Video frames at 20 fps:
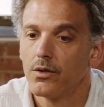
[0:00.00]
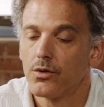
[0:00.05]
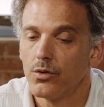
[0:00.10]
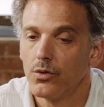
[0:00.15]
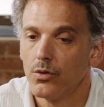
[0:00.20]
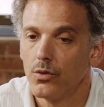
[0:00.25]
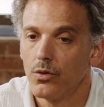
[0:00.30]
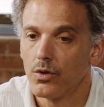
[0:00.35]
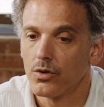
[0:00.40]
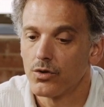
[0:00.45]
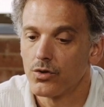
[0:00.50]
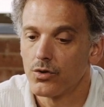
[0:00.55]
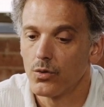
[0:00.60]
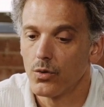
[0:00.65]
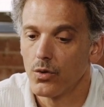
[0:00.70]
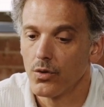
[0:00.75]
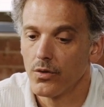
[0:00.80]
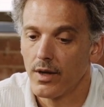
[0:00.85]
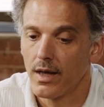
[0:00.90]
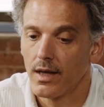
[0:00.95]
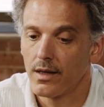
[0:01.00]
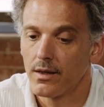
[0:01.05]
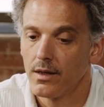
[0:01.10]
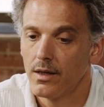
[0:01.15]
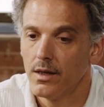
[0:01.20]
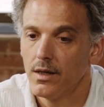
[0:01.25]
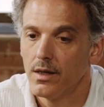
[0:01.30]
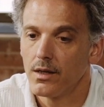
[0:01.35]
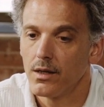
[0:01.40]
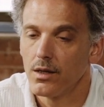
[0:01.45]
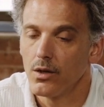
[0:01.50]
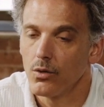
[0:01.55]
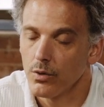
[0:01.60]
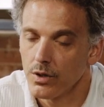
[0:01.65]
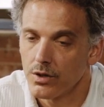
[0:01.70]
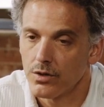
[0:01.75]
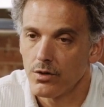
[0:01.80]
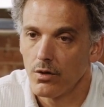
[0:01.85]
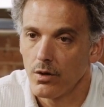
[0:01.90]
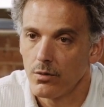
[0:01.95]
to assure that the
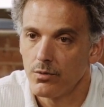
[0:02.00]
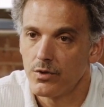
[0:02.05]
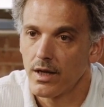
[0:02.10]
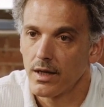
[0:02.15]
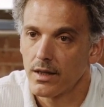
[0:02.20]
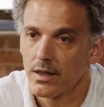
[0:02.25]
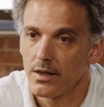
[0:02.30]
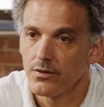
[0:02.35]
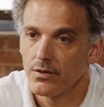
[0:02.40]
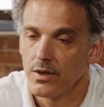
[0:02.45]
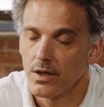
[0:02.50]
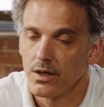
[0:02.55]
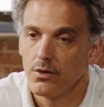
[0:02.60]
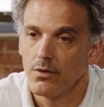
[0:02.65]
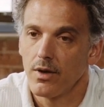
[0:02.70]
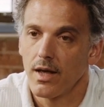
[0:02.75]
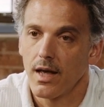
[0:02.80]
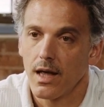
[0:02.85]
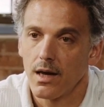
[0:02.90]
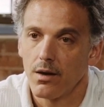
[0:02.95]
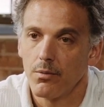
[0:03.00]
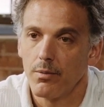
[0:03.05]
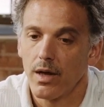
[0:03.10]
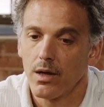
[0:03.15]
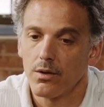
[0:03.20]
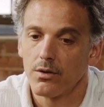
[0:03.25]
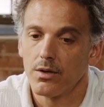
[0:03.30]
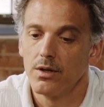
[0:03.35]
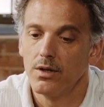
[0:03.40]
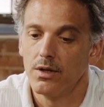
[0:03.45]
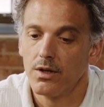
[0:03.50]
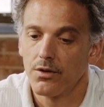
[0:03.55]
original objectives that you had about